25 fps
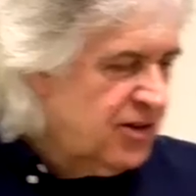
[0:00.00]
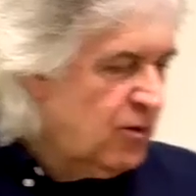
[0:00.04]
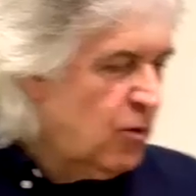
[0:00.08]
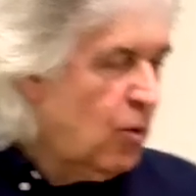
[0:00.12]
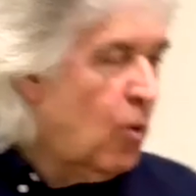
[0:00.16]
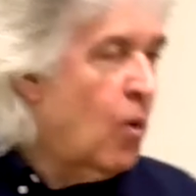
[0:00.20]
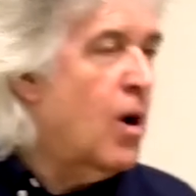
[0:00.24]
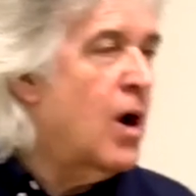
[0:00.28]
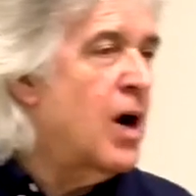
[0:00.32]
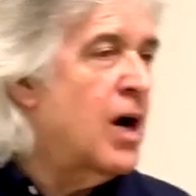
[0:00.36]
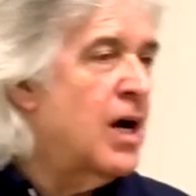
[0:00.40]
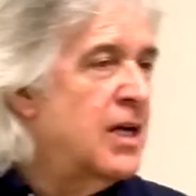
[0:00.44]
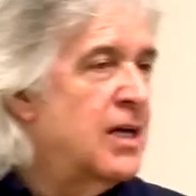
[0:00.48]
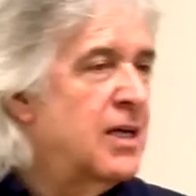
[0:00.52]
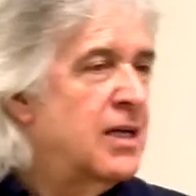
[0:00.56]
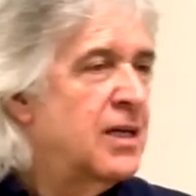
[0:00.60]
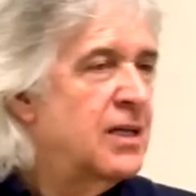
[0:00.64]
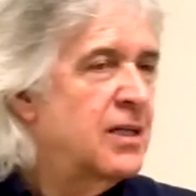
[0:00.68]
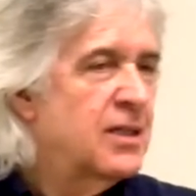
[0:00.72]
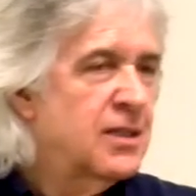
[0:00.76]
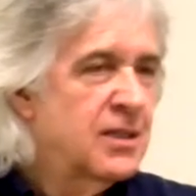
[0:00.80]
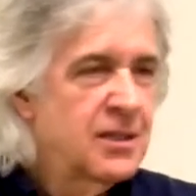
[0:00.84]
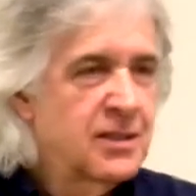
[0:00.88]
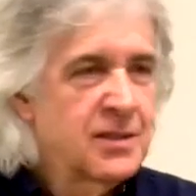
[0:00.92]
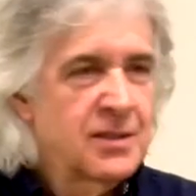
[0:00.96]
in one
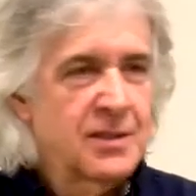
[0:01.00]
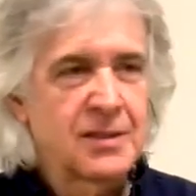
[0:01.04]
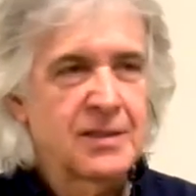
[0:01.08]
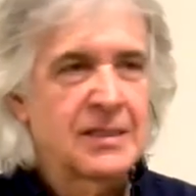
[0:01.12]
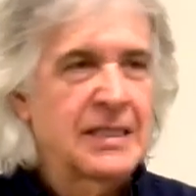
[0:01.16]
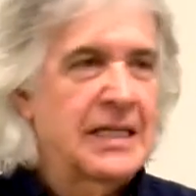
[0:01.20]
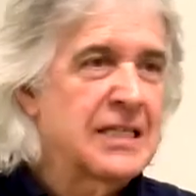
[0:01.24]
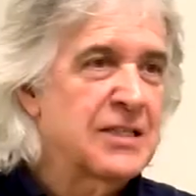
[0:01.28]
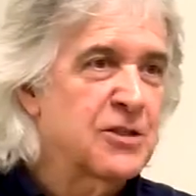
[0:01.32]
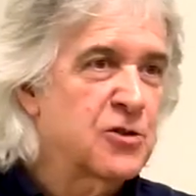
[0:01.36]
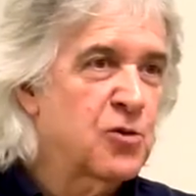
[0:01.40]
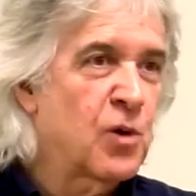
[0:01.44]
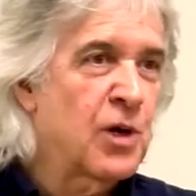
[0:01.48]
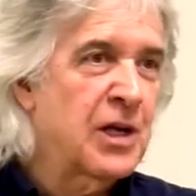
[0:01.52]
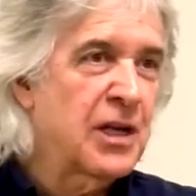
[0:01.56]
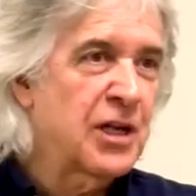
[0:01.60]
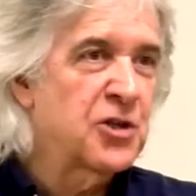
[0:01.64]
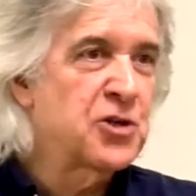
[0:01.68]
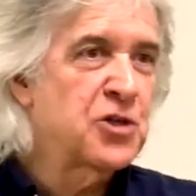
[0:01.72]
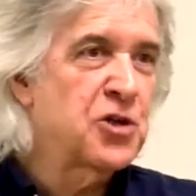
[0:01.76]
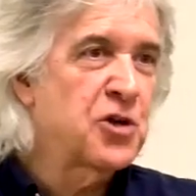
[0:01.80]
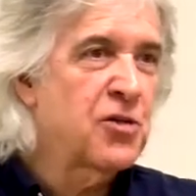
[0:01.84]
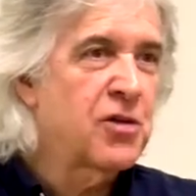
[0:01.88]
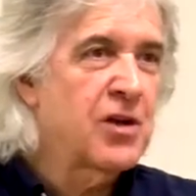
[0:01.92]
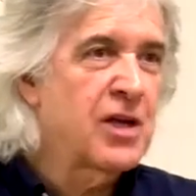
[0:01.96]
as well
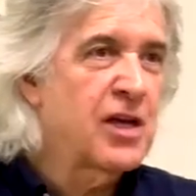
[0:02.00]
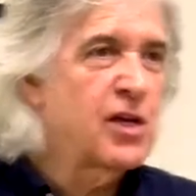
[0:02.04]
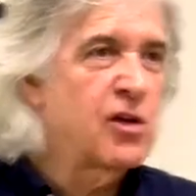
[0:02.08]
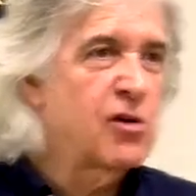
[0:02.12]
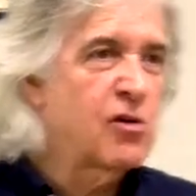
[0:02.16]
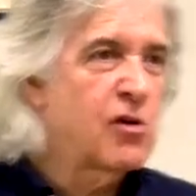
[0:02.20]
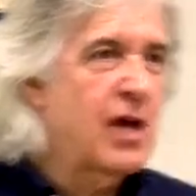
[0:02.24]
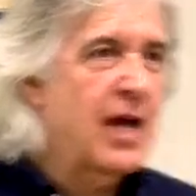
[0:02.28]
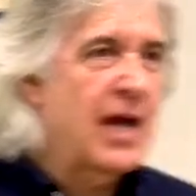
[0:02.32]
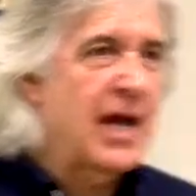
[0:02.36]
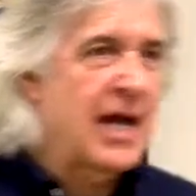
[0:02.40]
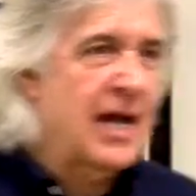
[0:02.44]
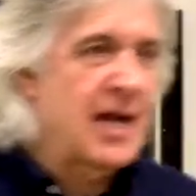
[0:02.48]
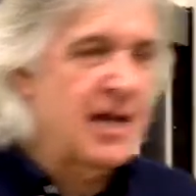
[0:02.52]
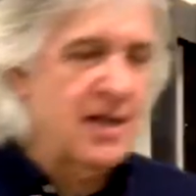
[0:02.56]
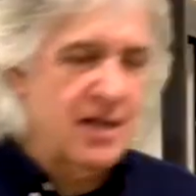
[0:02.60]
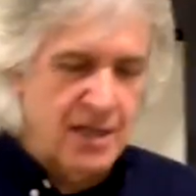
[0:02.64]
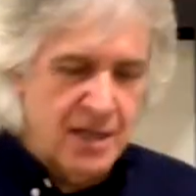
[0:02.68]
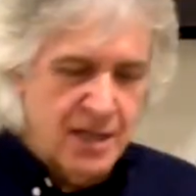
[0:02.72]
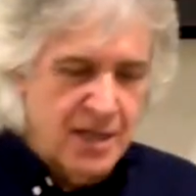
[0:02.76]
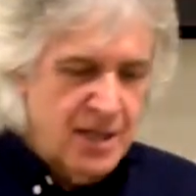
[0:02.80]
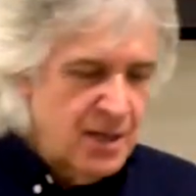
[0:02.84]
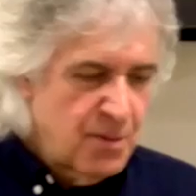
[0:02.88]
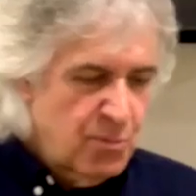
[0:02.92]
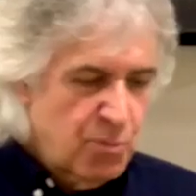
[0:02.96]
as you think you can.
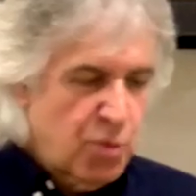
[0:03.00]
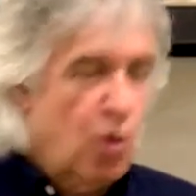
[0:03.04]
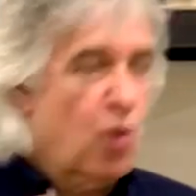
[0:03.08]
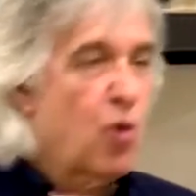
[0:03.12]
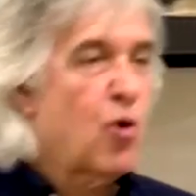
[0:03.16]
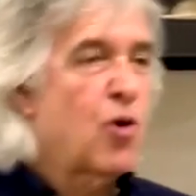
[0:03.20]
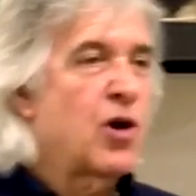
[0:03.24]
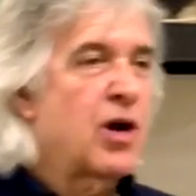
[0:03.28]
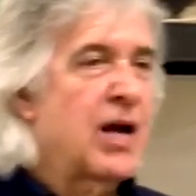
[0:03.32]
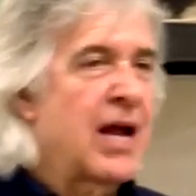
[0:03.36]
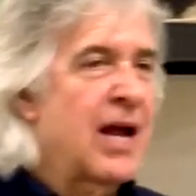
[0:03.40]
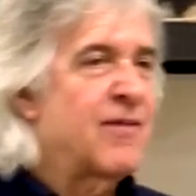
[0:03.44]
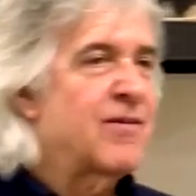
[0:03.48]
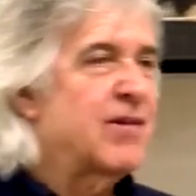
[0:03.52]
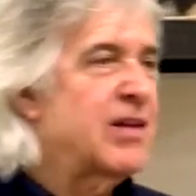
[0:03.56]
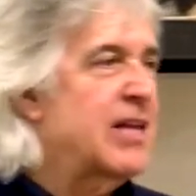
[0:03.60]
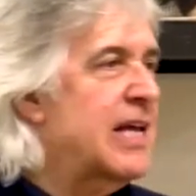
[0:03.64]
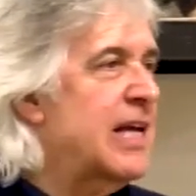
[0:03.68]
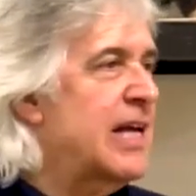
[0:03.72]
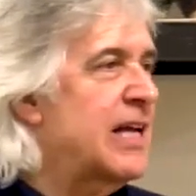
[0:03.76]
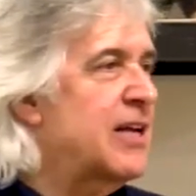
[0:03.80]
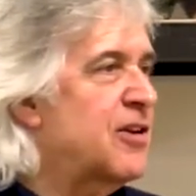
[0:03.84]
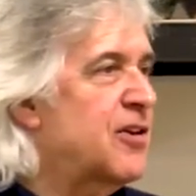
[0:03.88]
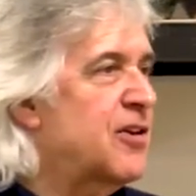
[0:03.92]
Pour everything